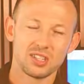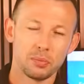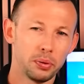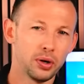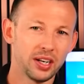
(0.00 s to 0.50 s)

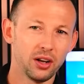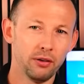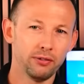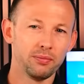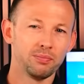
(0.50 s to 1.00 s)
To put it
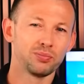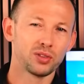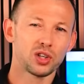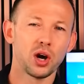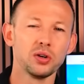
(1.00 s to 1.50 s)
off,
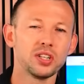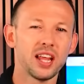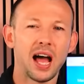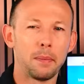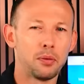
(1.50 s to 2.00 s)
go to
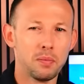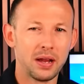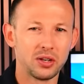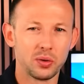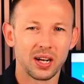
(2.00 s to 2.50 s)
the Apple
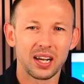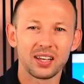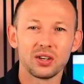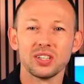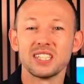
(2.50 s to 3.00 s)
menu and
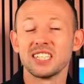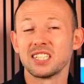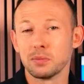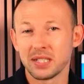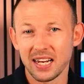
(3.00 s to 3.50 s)
click on
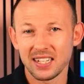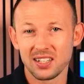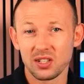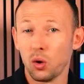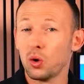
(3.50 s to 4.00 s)
System
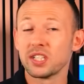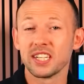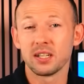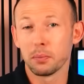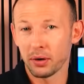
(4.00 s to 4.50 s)
Settings or
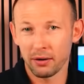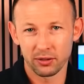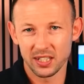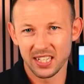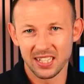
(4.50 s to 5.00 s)
System
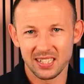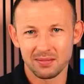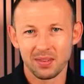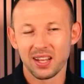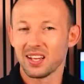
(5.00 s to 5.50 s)

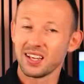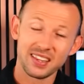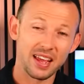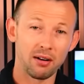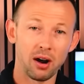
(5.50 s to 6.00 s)
Preferences.
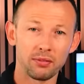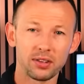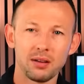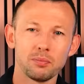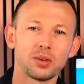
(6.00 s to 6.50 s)

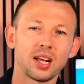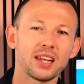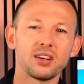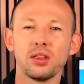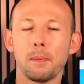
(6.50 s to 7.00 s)
Thereafter,
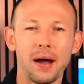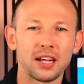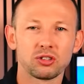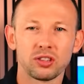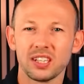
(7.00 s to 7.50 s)
click on the
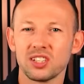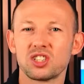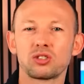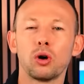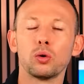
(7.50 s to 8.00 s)
battery and
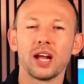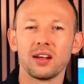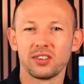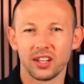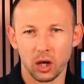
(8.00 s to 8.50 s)
scroll
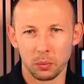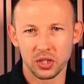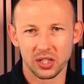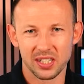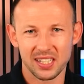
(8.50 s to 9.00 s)
down to the
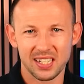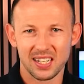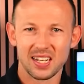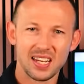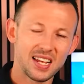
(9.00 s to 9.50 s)
options.
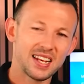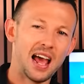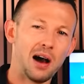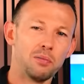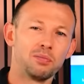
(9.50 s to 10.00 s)

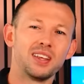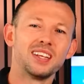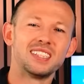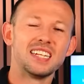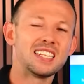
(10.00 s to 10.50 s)
Now,
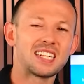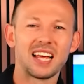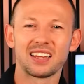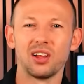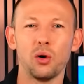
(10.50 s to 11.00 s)

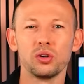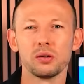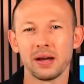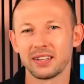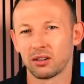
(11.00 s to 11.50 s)
deselect the
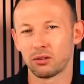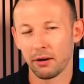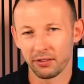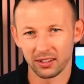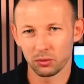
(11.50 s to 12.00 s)
automatic
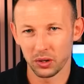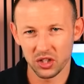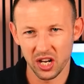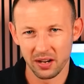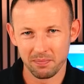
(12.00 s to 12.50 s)
graphics
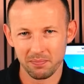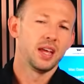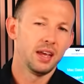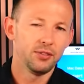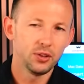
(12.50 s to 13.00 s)
switching.
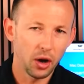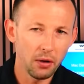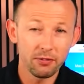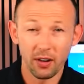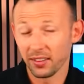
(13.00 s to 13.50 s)
If you
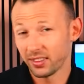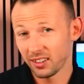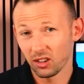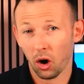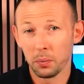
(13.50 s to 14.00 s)
don't find
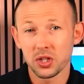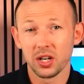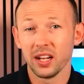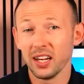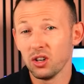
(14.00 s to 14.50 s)
this
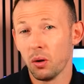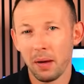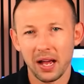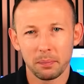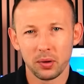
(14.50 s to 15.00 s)
option in your
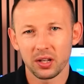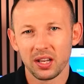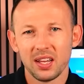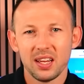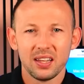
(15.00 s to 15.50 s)
MacBook,
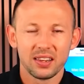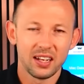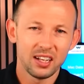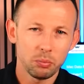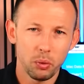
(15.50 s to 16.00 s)

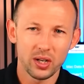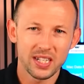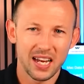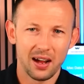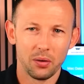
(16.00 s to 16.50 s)
then this
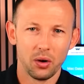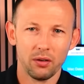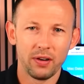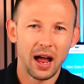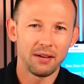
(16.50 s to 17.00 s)
points out
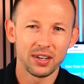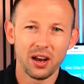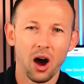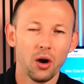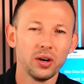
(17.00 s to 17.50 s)
of
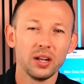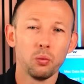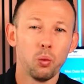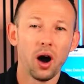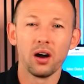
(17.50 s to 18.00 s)
having only
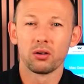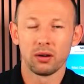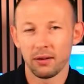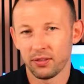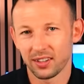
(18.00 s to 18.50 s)
one
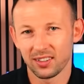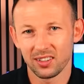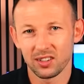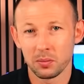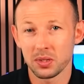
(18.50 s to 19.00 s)
graphic
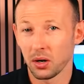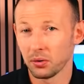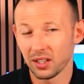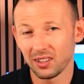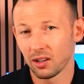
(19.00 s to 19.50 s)
system,
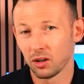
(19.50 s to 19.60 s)
so this